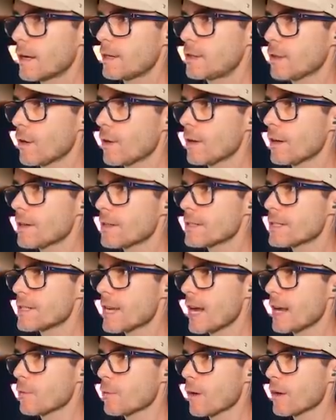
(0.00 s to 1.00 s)
I don't
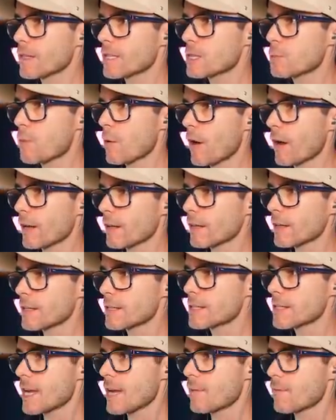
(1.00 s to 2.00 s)
understand why the
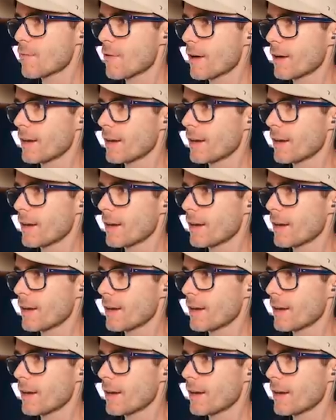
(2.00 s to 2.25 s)
spiderlings keep